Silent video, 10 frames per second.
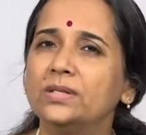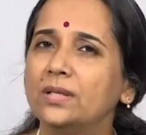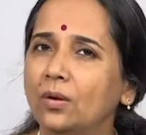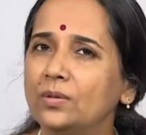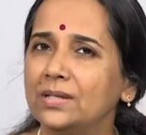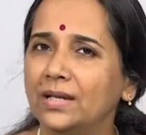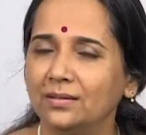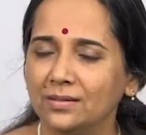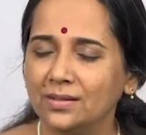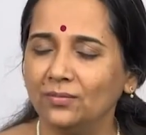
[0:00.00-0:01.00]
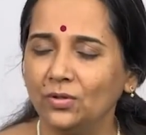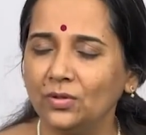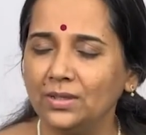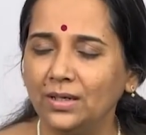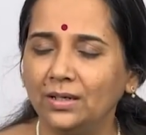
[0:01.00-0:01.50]
sounds like this. When you
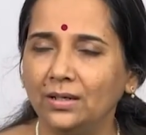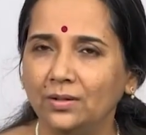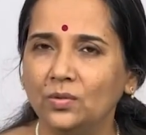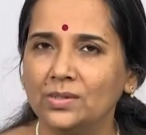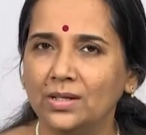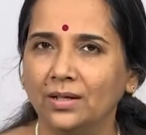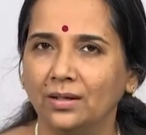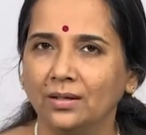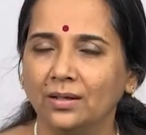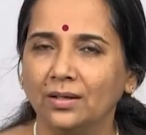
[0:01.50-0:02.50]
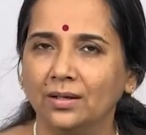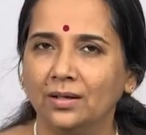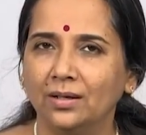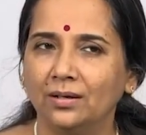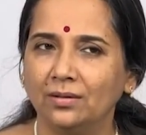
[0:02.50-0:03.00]
sing it in Hindustani,
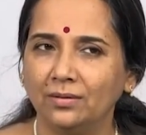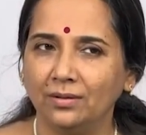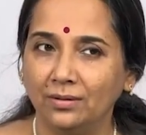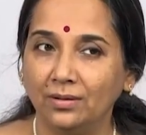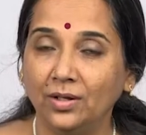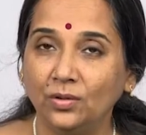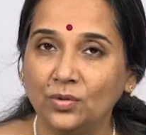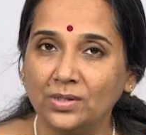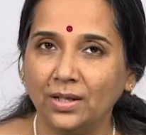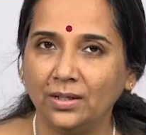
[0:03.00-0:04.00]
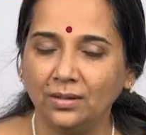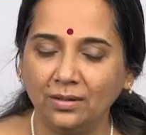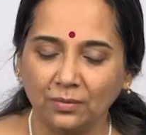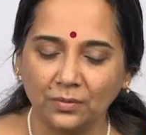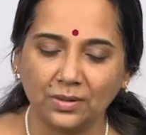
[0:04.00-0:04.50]
in the Hindustani
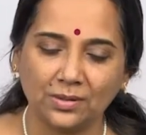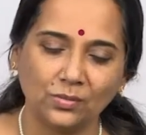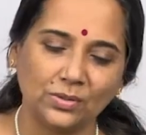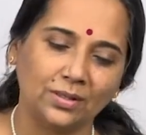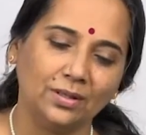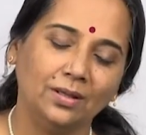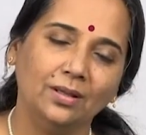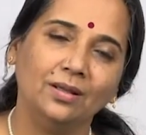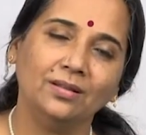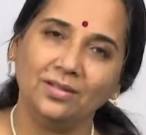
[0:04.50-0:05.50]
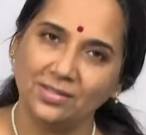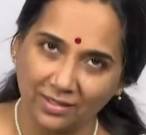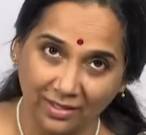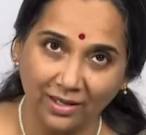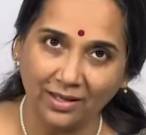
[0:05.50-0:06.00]
idiom, there's a
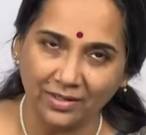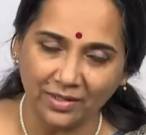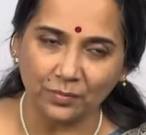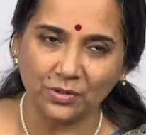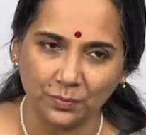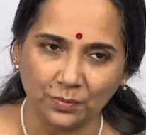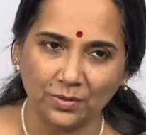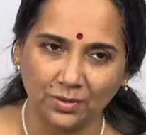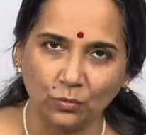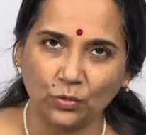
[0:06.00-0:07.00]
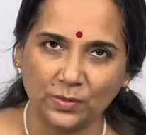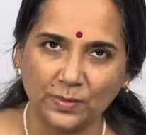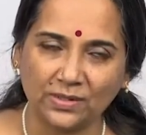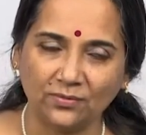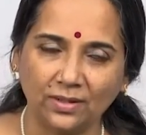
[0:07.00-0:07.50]
khayal idiom to, more
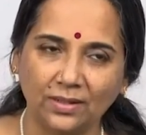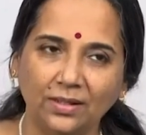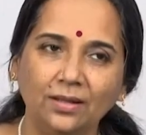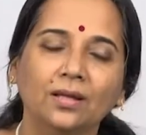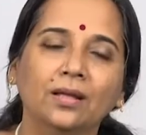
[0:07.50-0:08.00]
specifically.